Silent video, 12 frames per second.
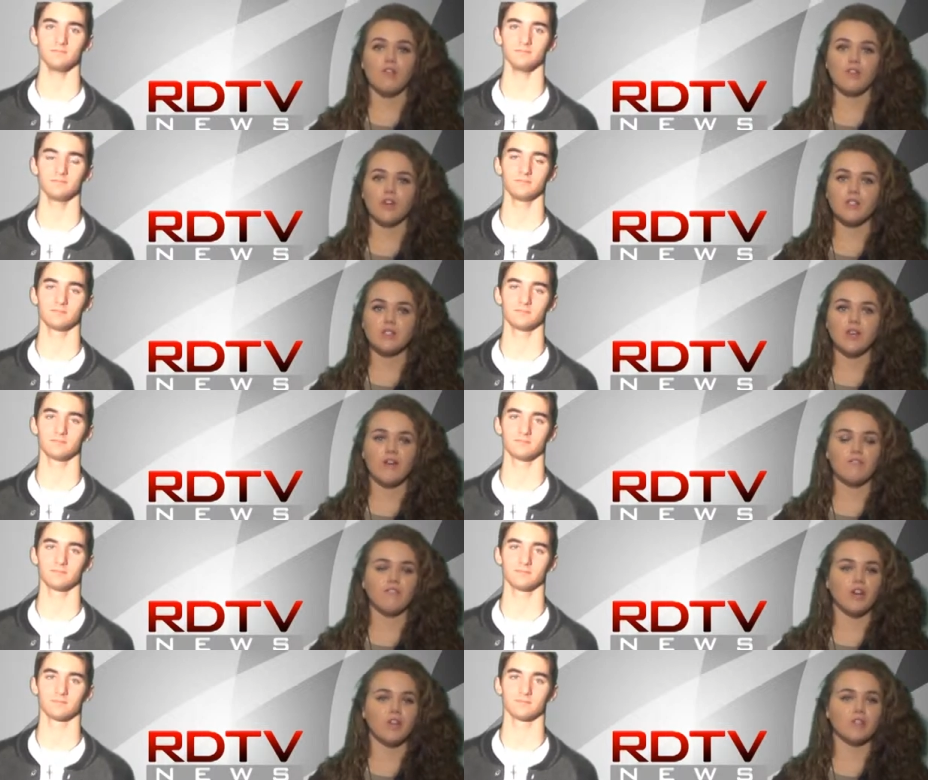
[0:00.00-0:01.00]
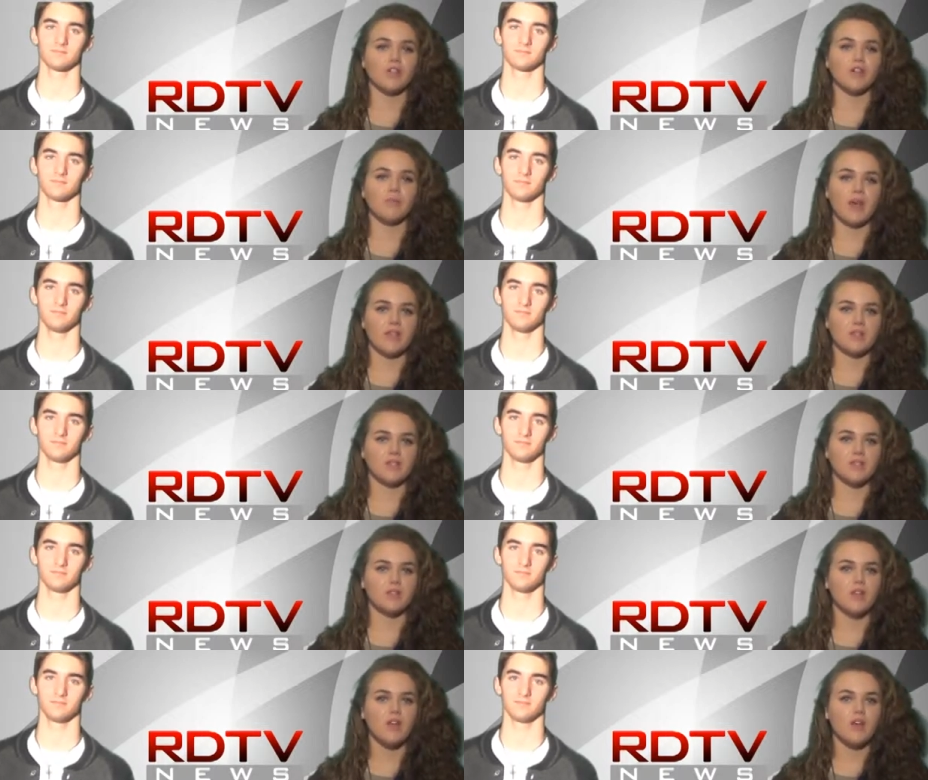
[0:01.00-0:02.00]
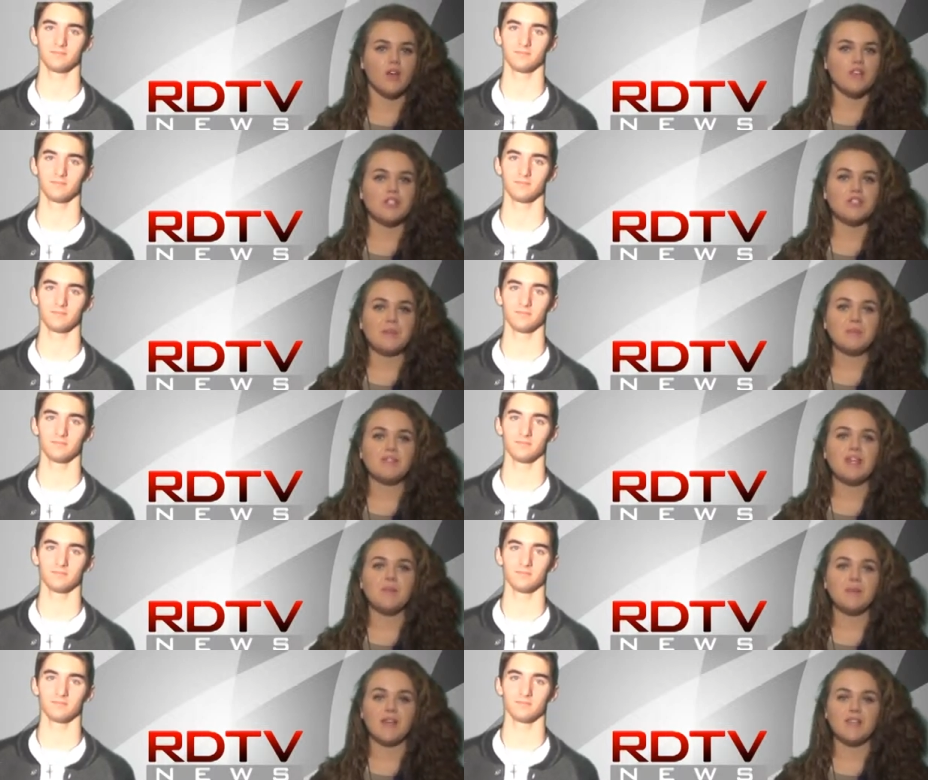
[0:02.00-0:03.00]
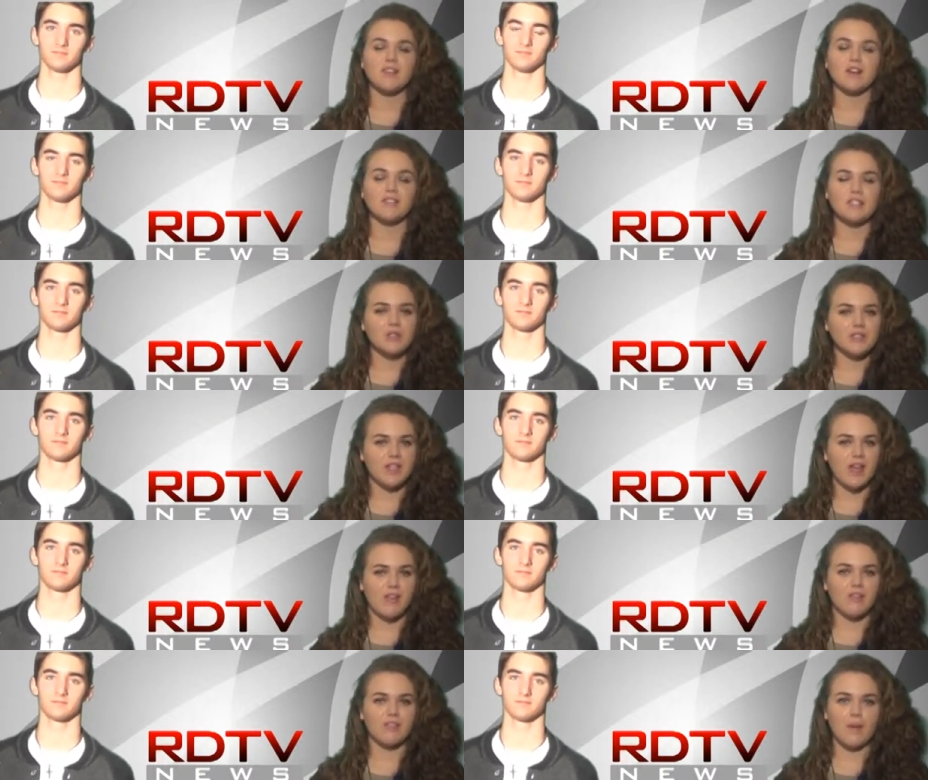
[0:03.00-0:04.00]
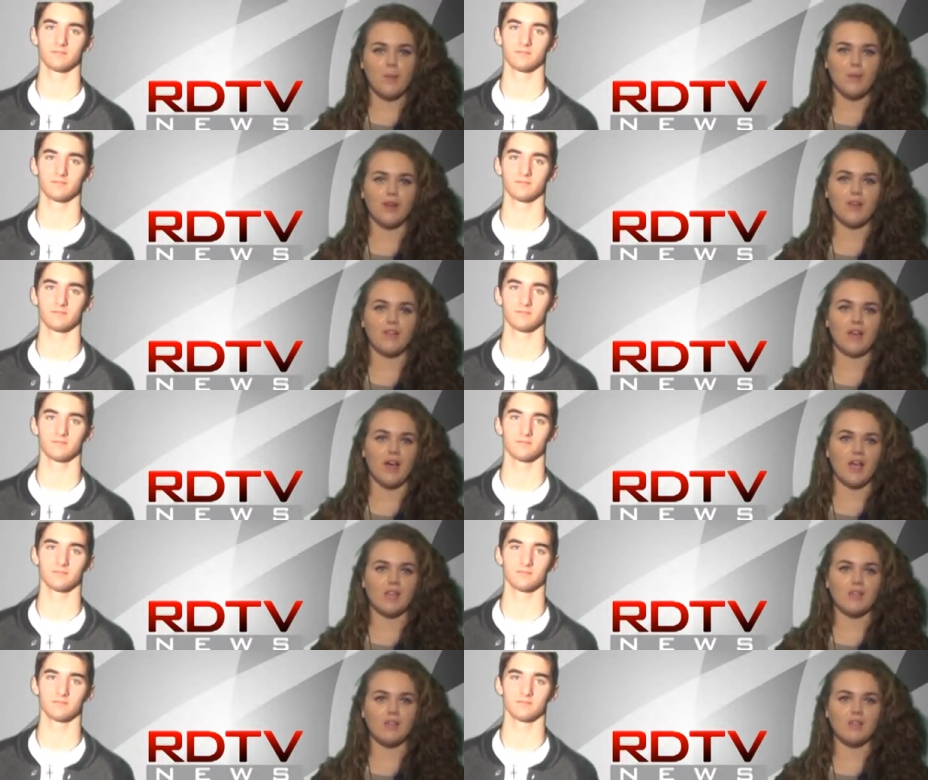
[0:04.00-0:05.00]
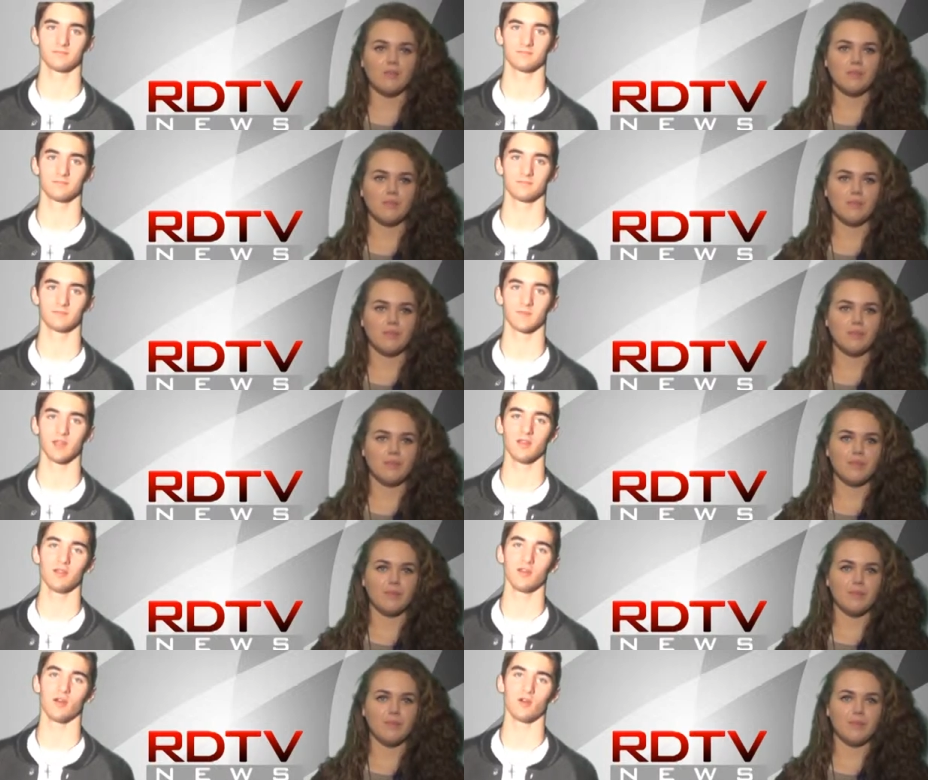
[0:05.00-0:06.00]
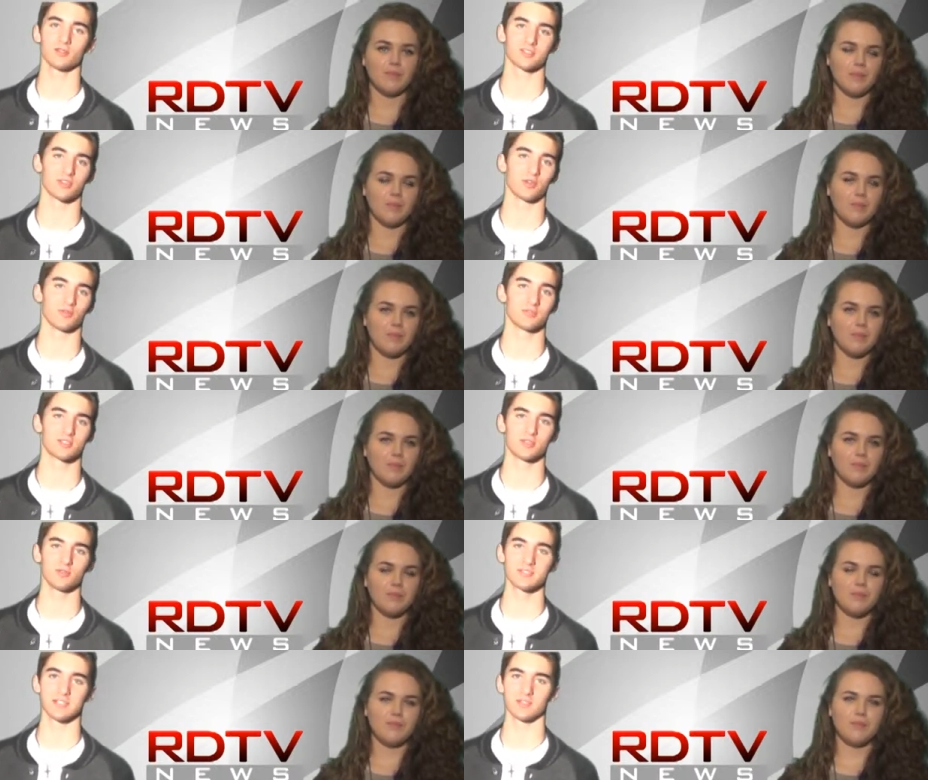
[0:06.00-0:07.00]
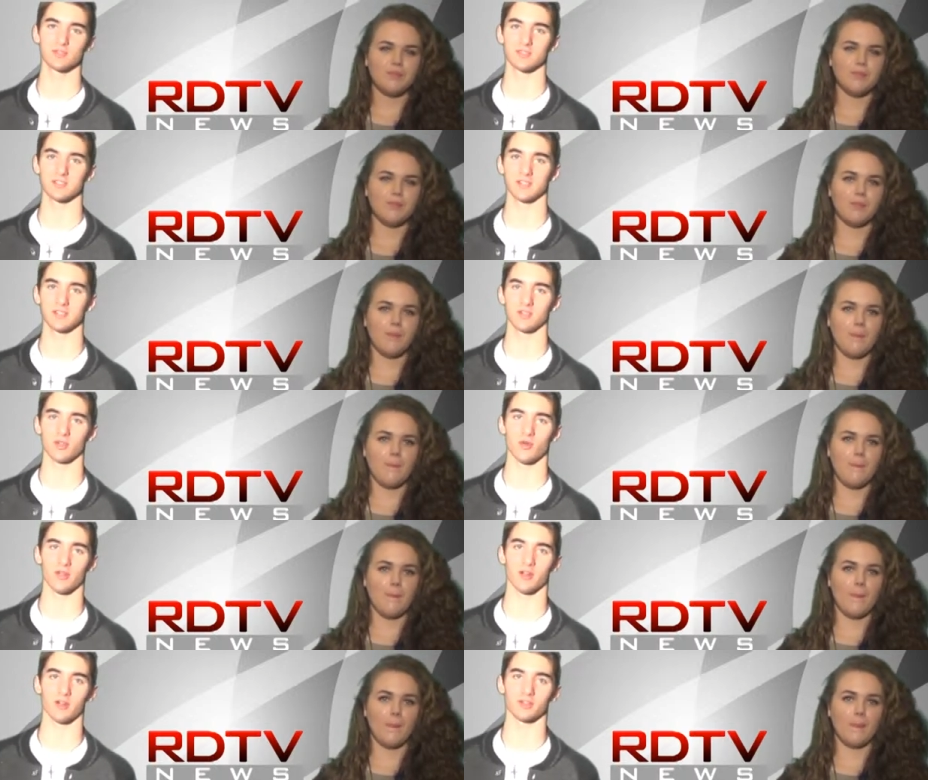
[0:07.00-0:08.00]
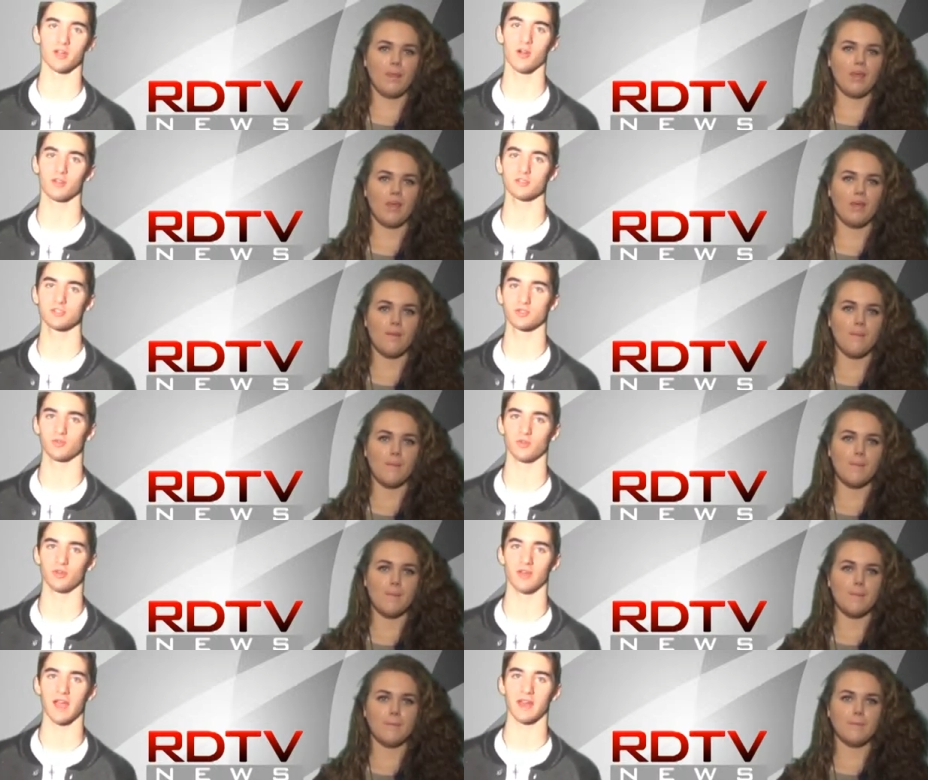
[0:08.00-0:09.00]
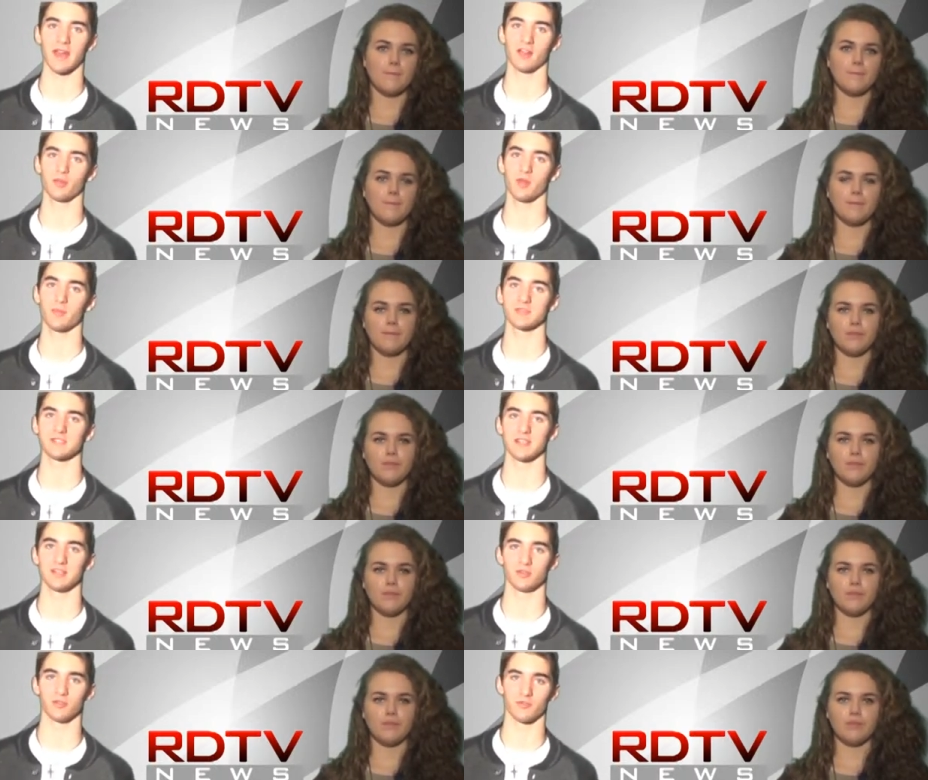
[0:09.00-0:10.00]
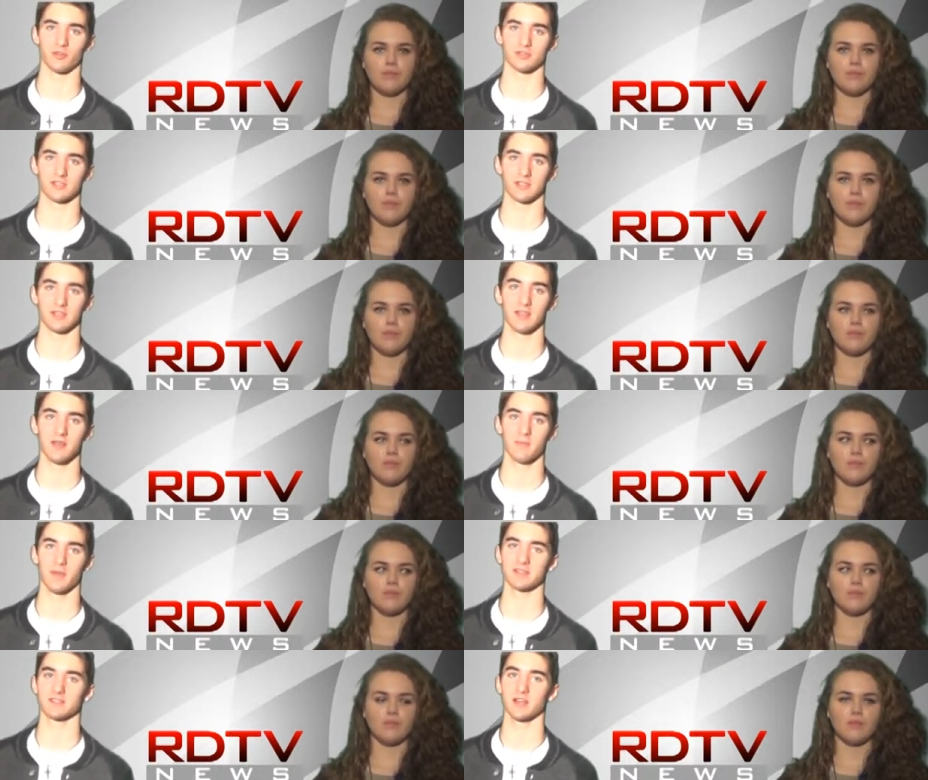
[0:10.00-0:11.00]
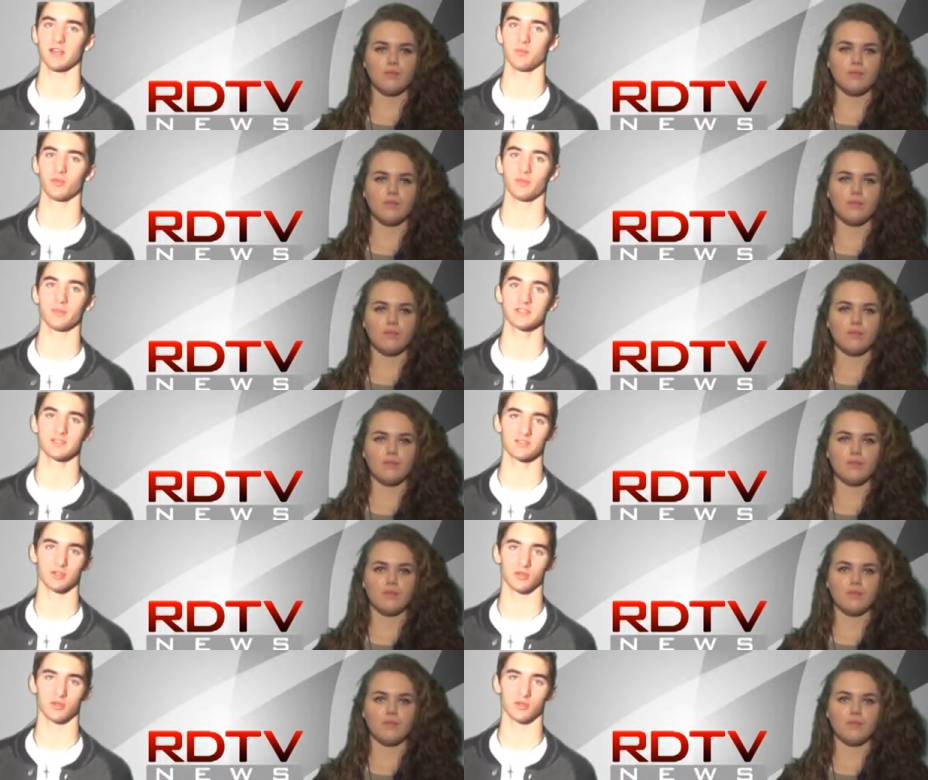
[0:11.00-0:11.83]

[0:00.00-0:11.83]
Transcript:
Speaker 1: on first come, first served basis. The trip will take place on Tuesday, February the 9th.
Speaker 2: Also, students interested in going on college tour at Alabama State University may sign up with Mrs.